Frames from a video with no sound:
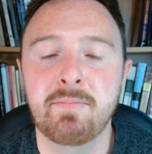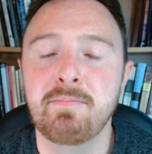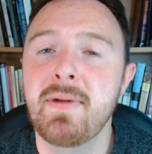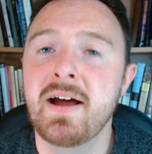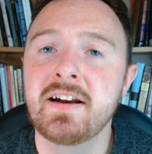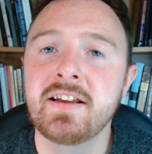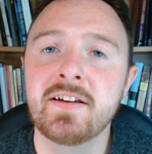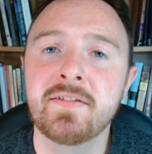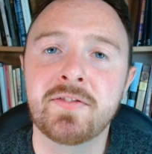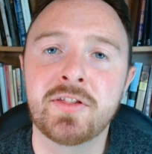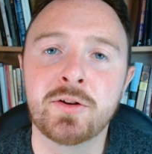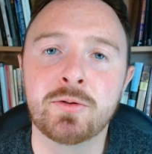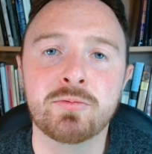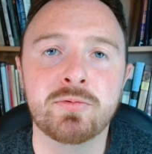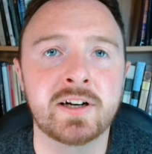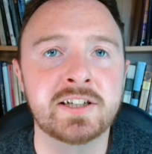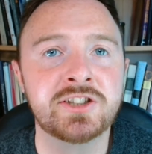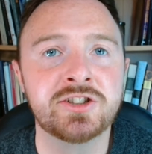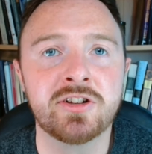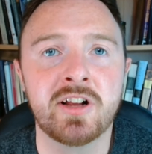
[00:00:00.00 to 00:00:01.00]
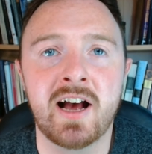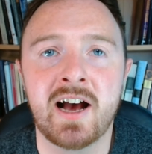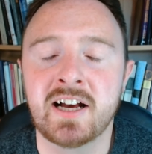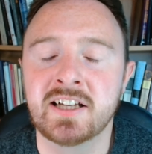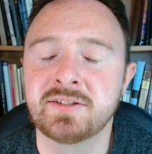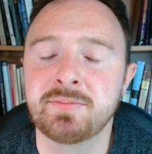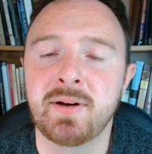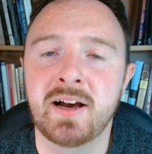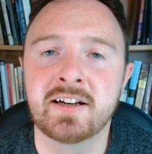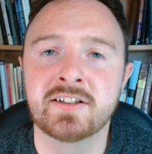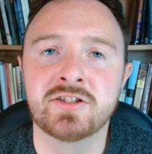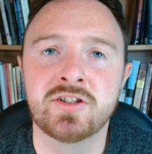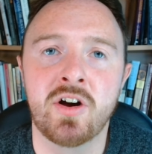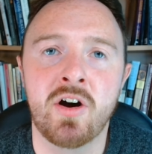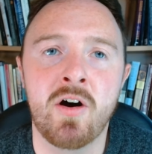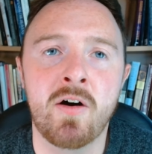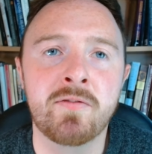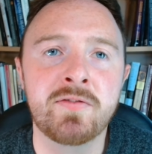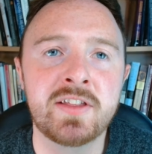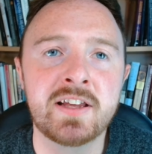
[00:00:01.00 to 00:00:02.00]
And many of the ritual aspects
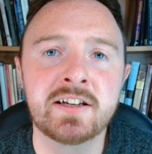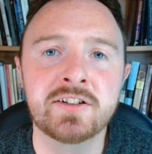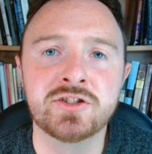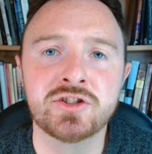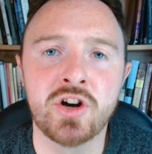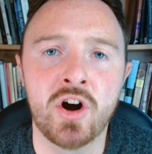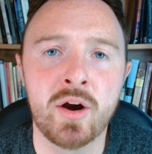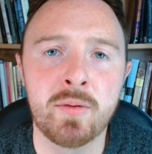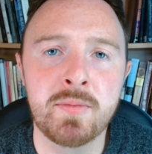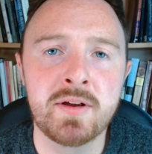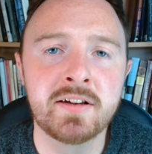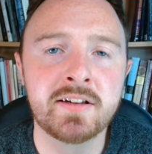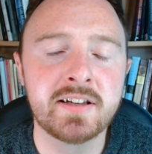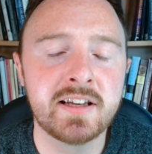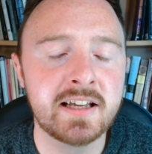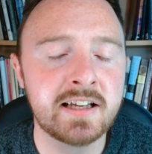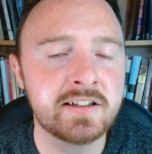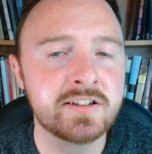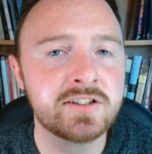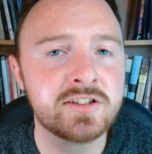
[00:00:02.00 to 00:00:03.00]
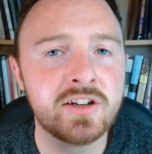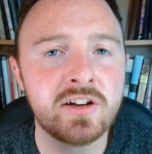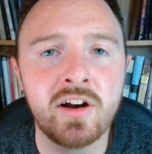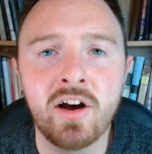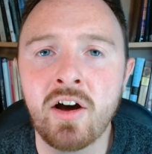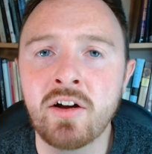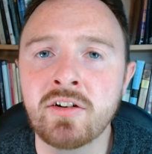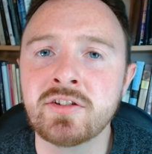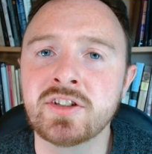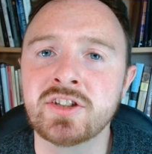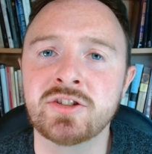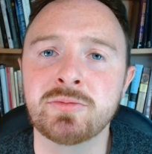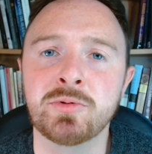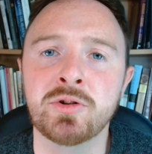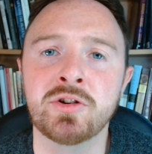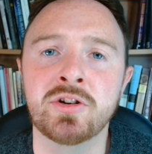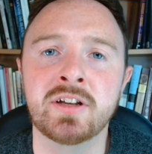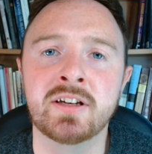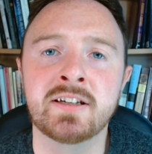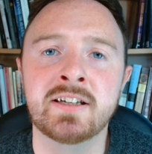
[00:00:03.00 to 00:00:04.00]
of the endowment, it's
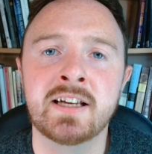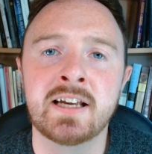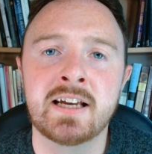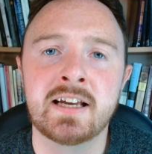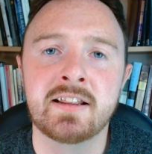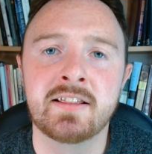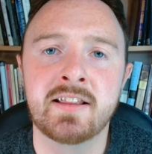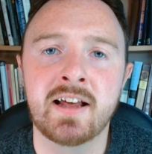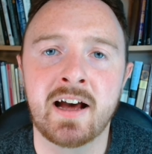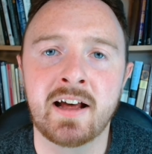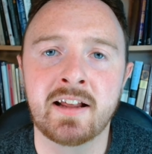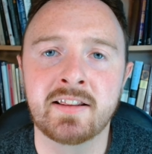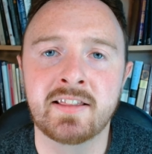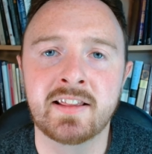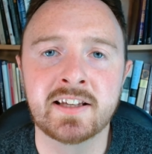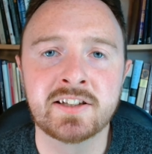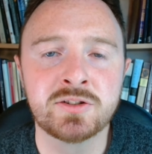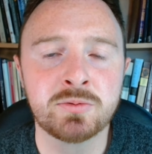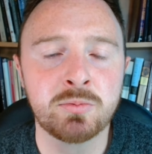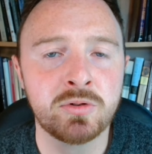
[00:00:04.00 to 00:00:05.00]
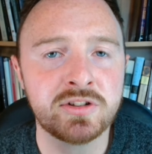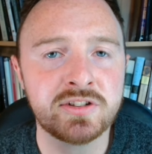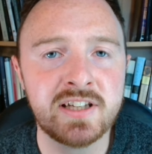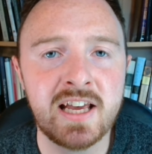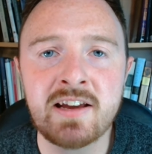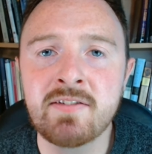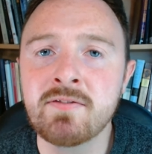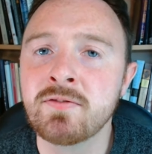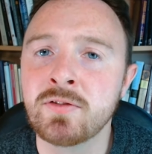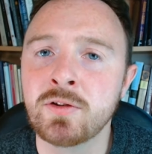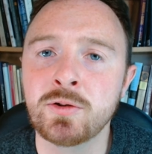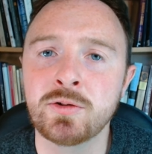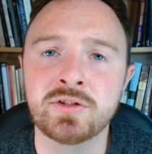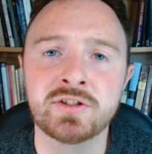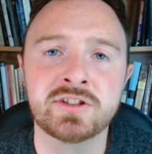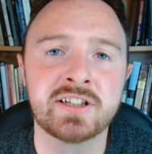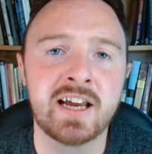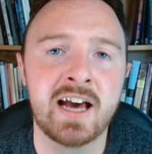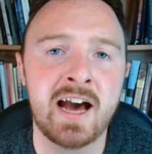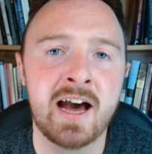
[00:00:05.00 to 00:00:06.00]
undisputed that this was
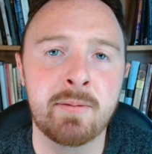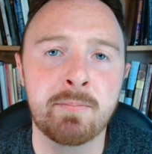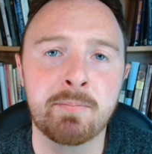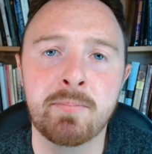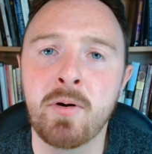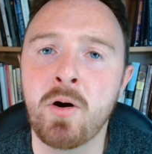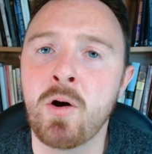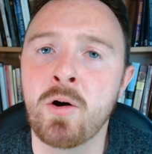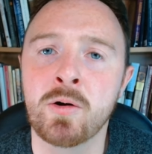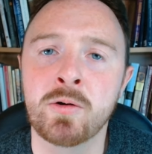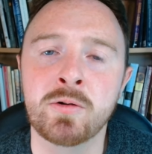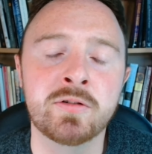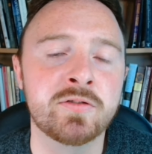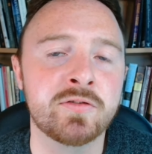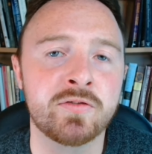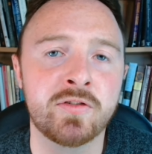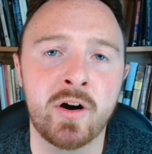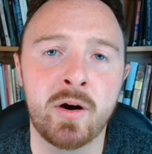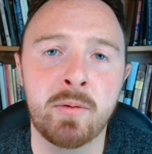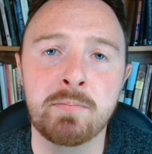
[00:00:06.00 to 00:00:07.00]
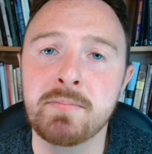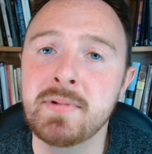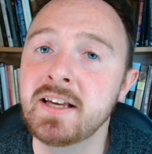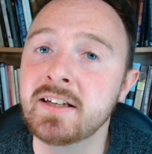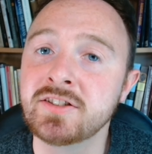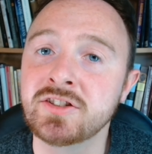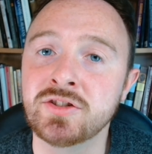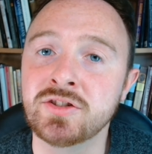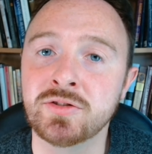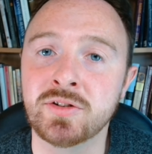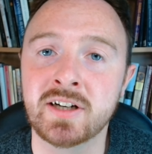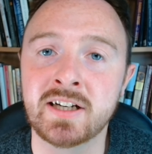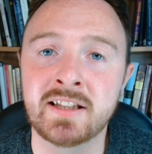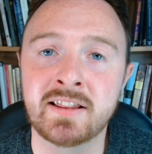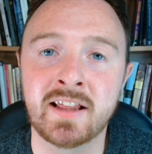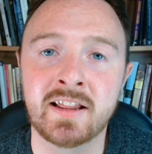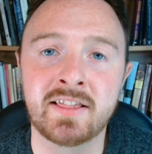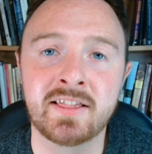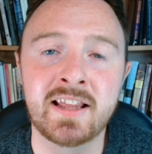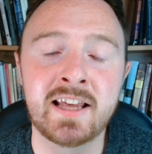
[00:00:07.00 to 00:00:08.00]
influenced and borrowed from
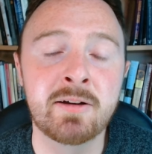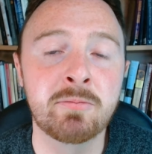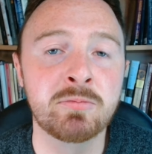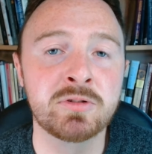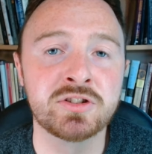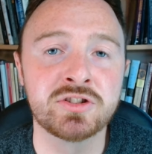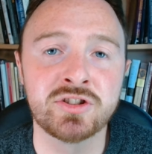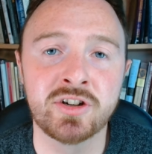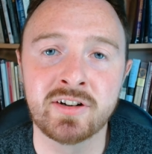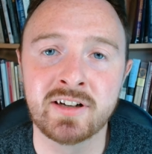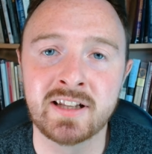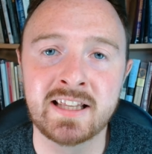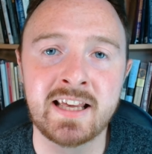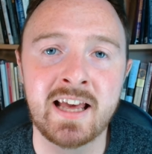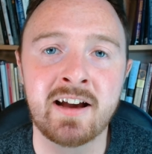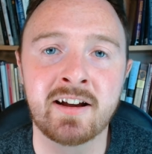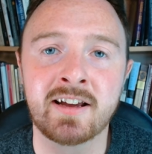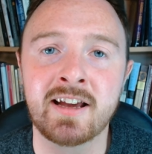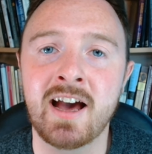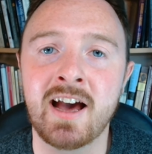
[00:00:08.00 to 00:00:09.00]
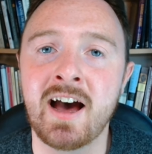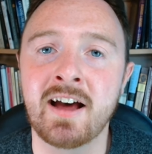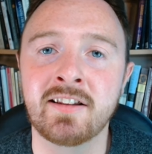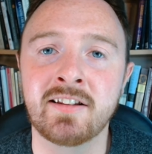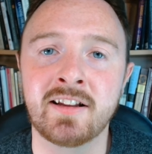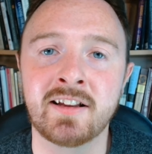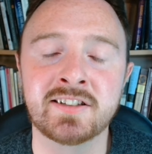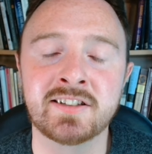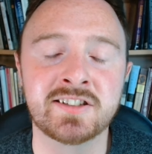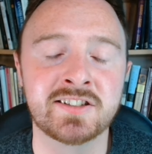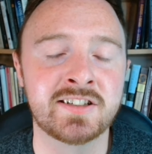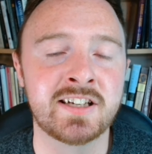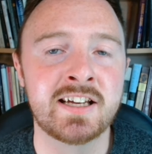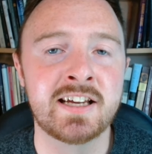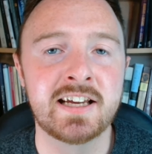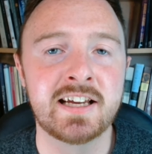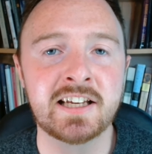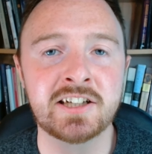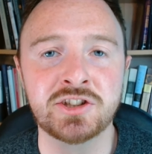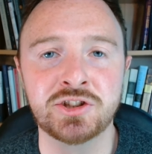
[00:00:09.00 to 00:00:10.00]
Masonry, that it was certainly a catalyst
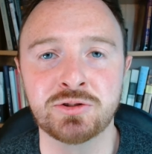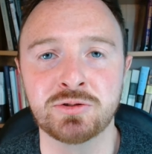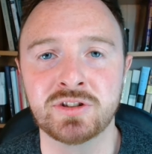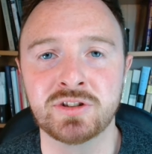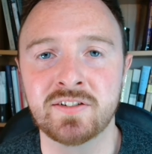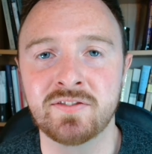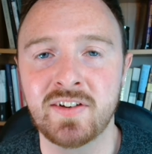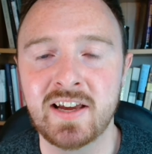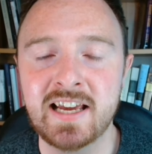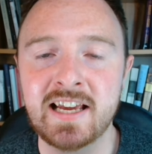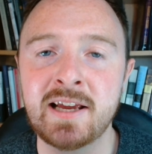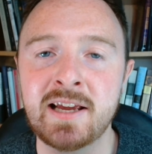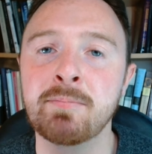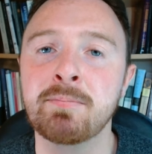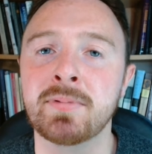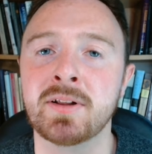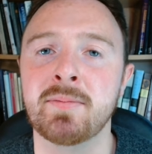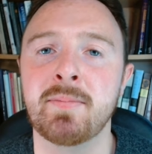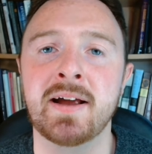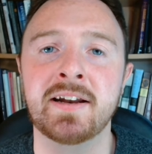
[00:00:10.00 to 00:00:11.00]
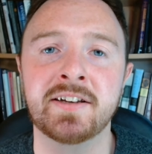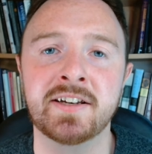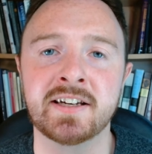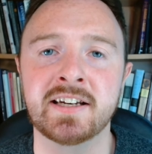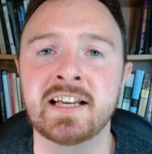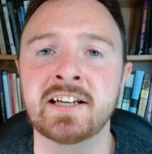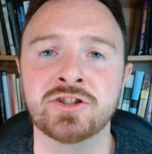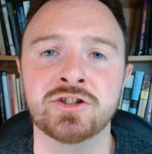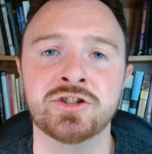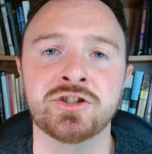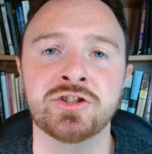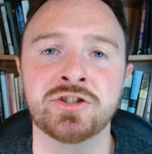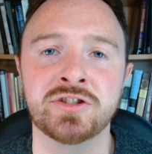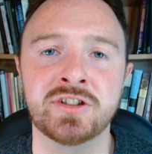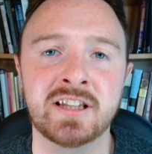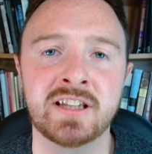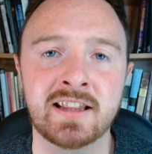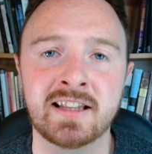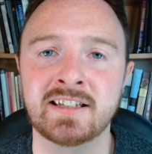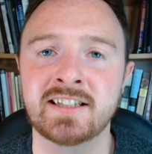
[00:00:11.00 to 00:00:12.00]
in Joseph implementing and
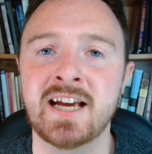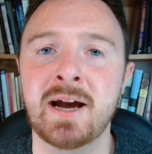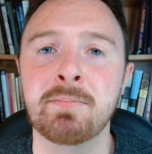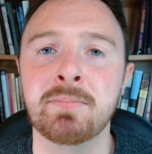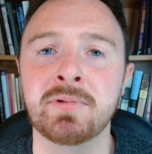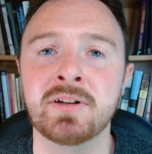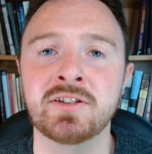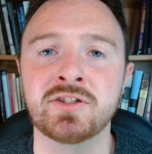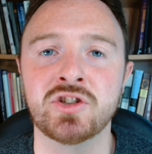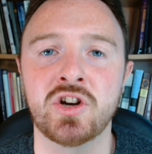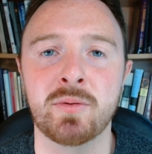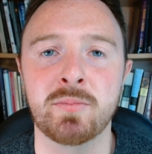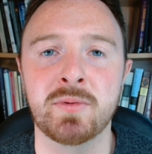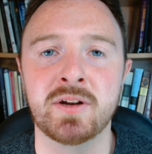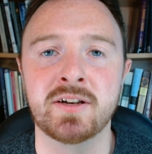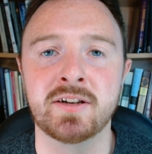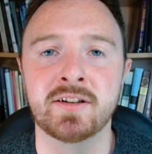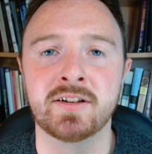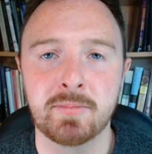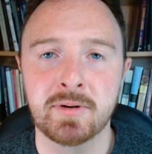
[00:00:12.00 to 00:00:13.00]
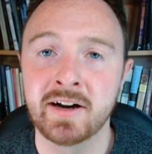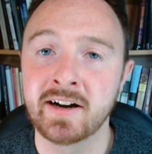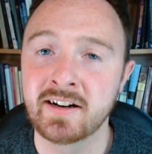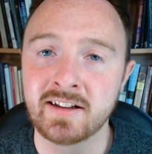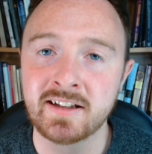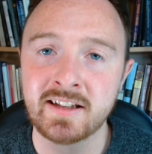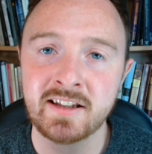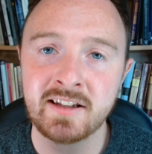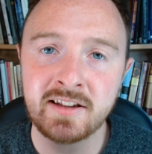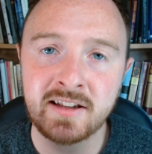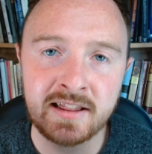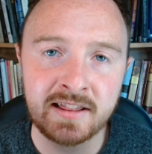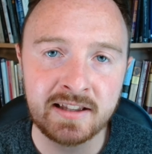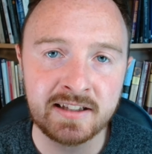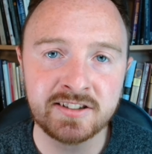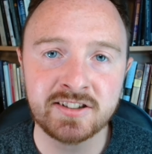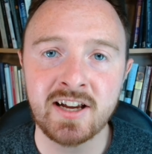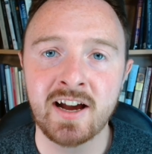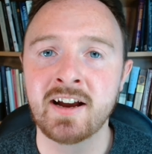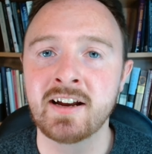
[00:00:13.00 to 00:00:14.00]
introducing the Temple Endowment, particularly in the
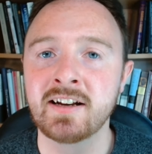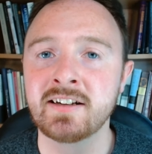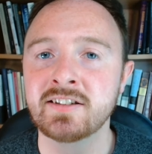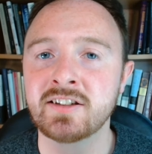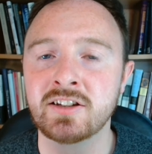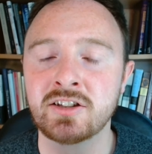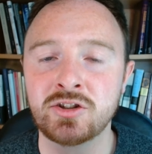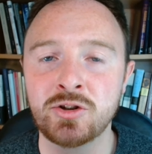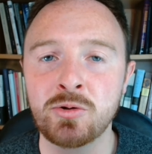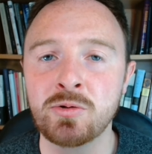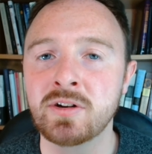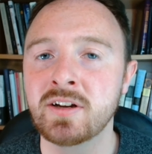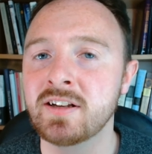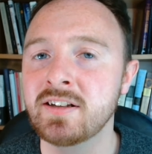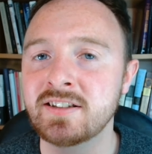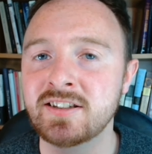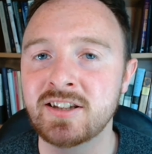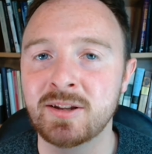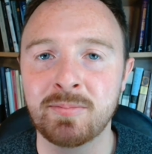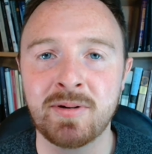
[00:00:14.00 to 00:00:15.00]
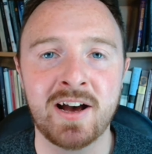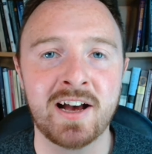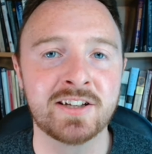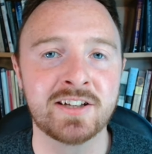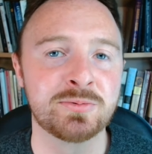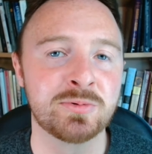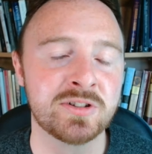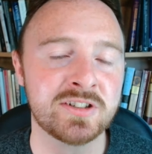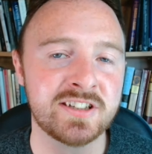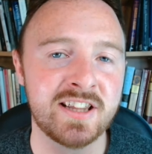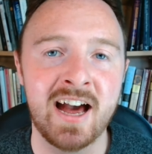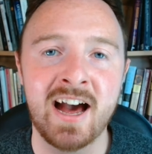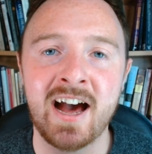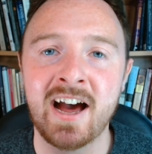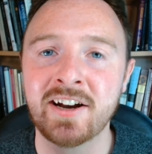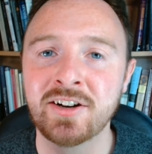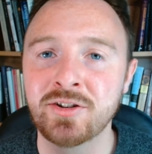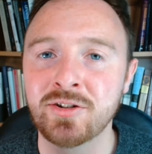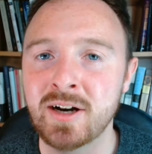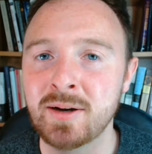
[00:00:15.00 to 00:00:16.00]
signs, the tokens, the passwords, the
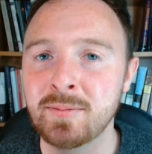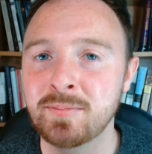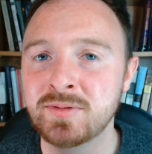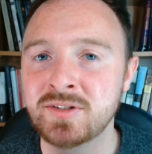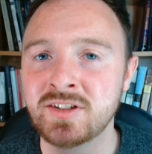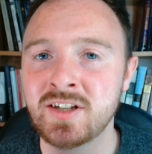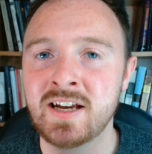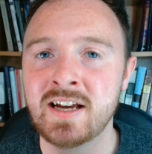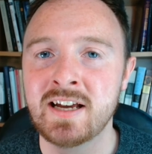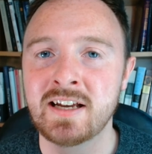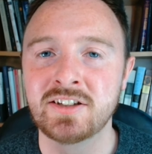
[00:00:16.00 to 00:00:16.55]
hand grips,